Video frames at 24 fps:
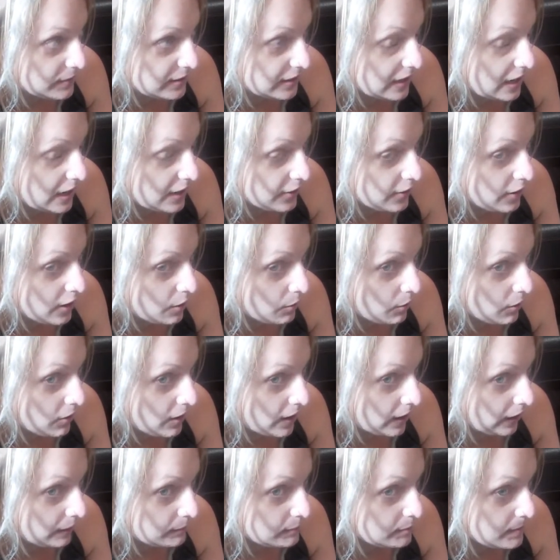It is a pretty
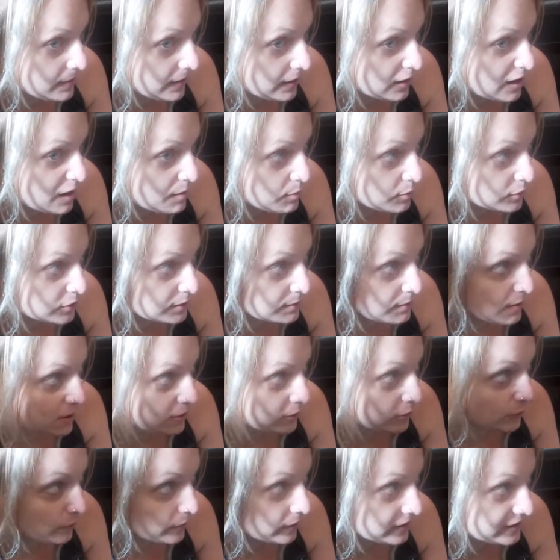easy
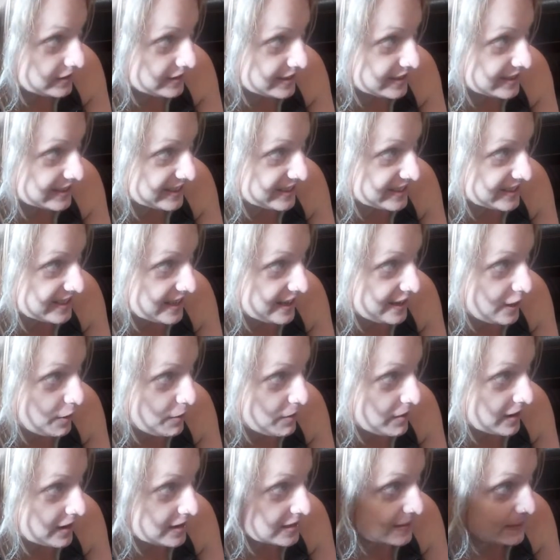process, but it
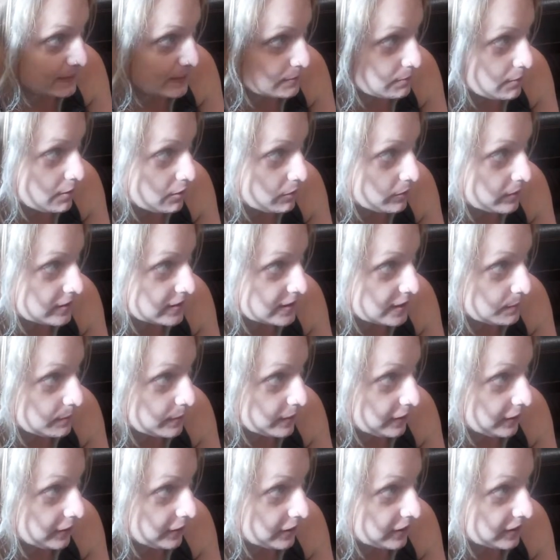is very difficult to
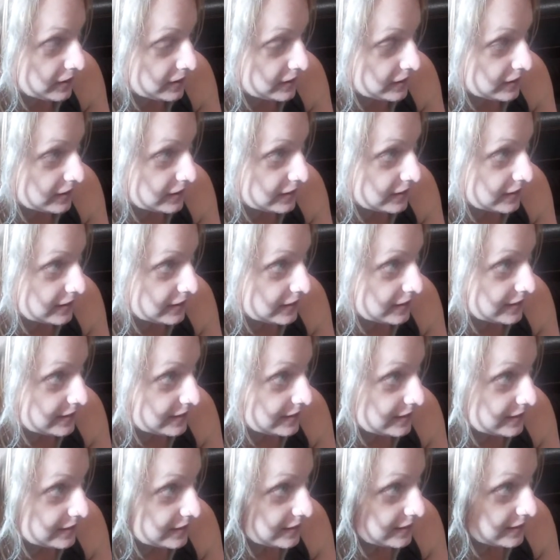do it
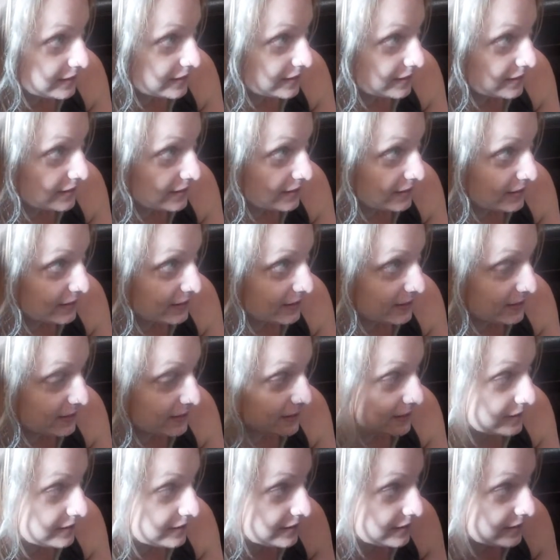on yourself. I
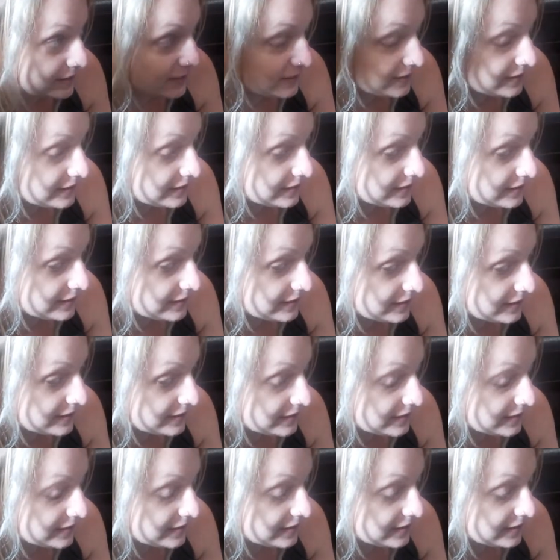can do the front
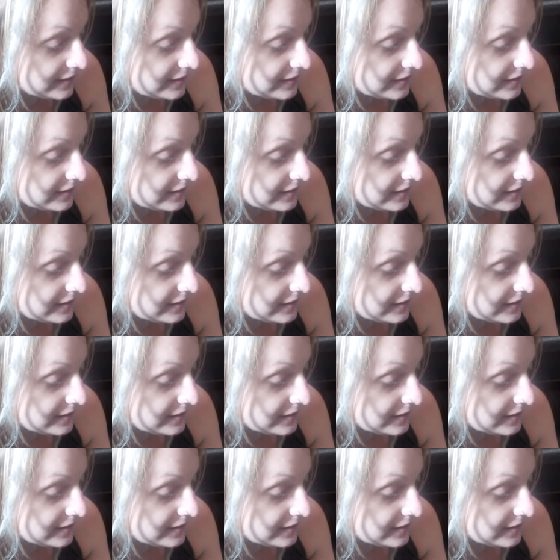ones. I just